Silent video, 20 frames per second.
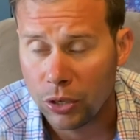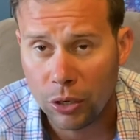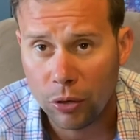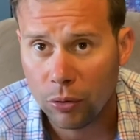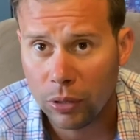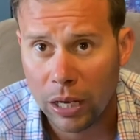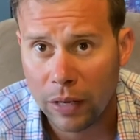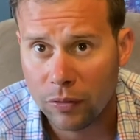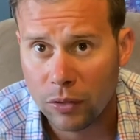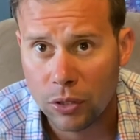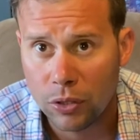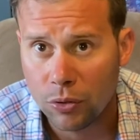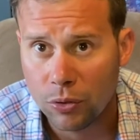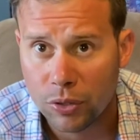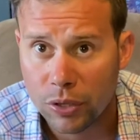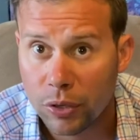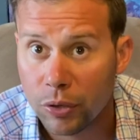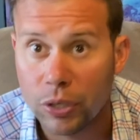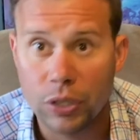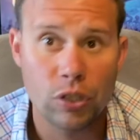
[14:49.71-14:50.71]
You don't have to
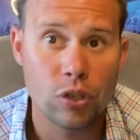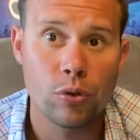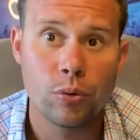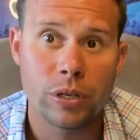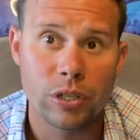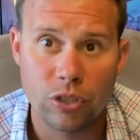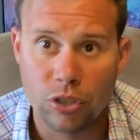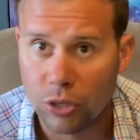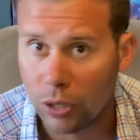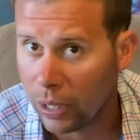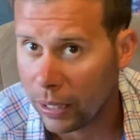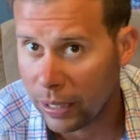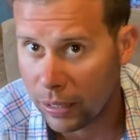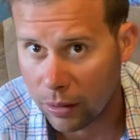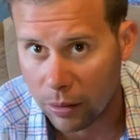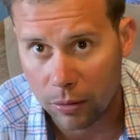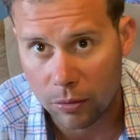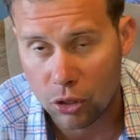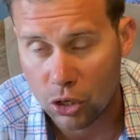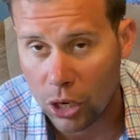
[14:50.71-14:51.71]
use 32 inch
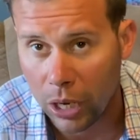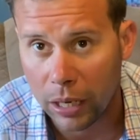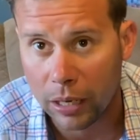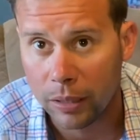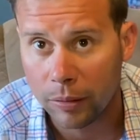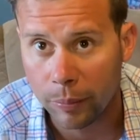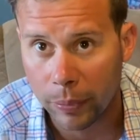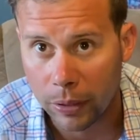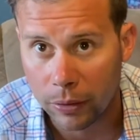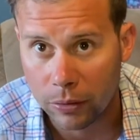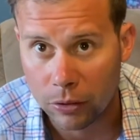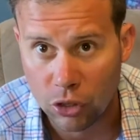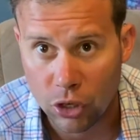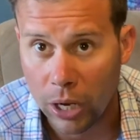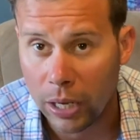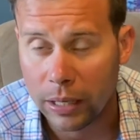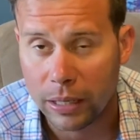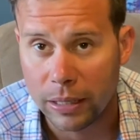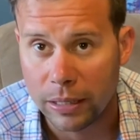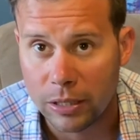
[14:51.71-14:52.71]
length shotgun
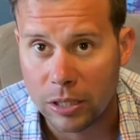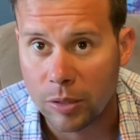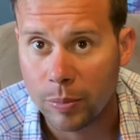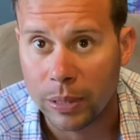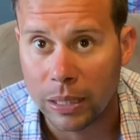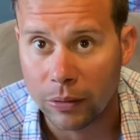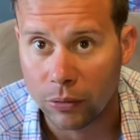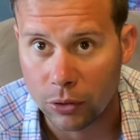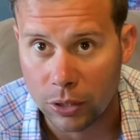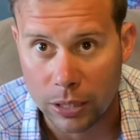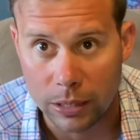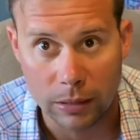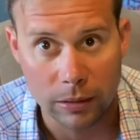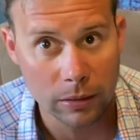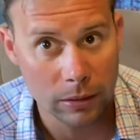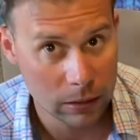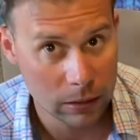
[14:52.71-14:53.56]
shotguns to be able to